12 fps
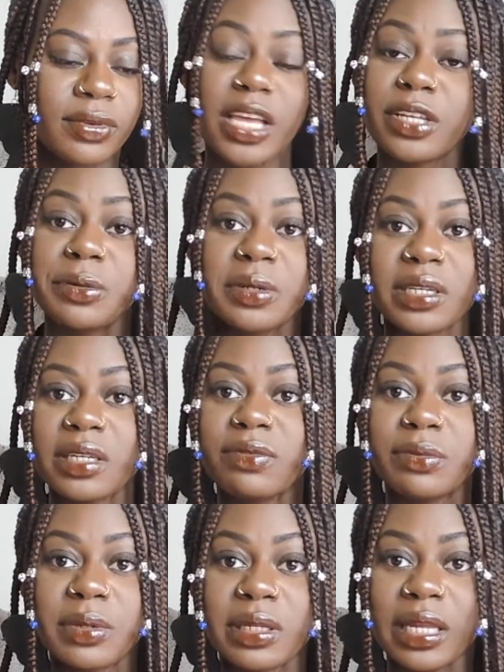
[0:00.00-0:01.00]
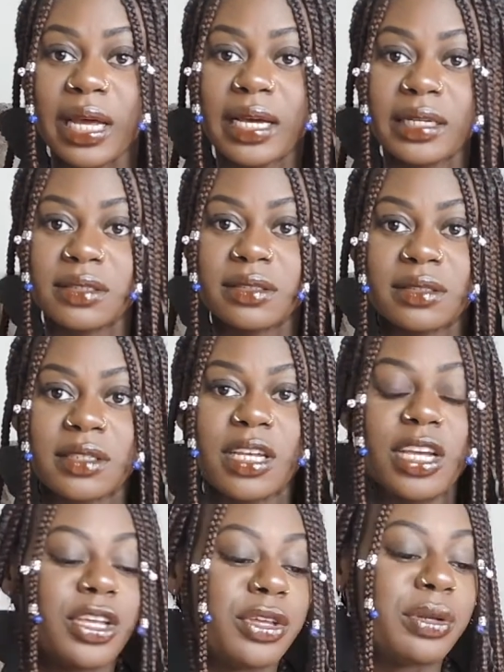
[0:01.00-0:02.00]
And you didn't even realize.
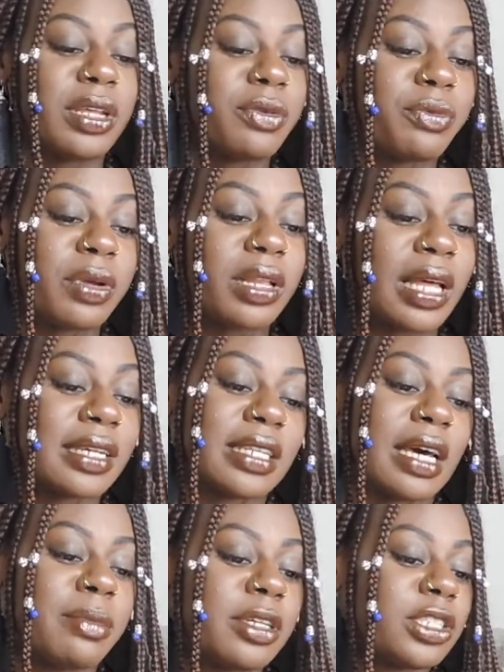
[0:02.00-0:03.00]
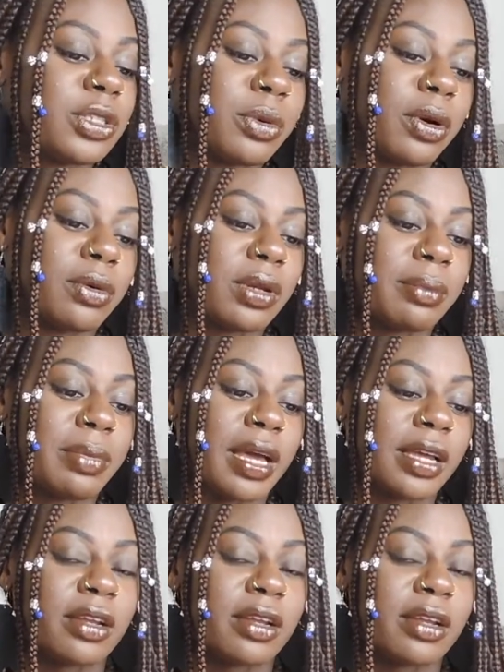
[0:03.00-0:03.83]
You didn't realize how much you were holding back.